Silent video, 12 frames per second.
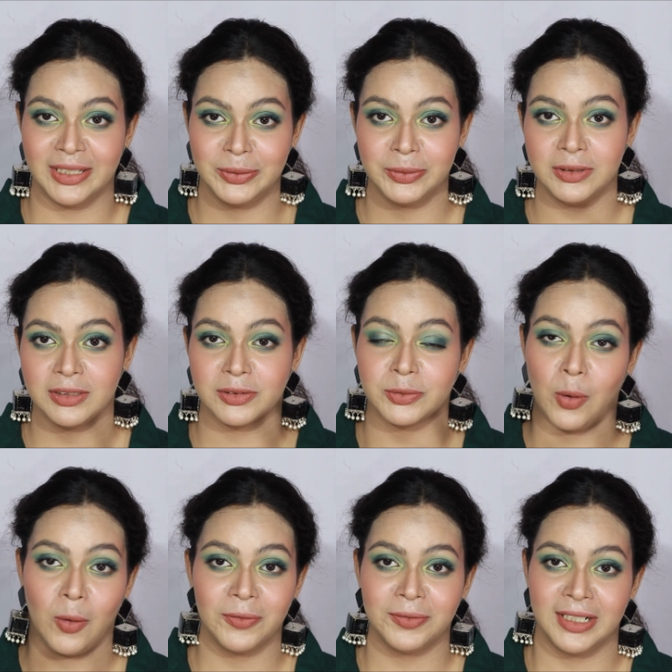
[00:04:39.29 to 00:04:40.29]
use
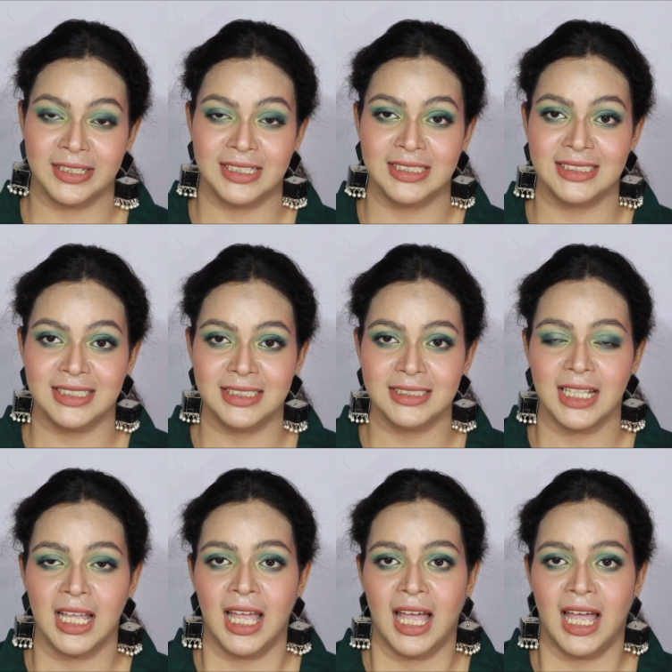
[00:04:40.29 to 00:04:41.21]
strong fragrances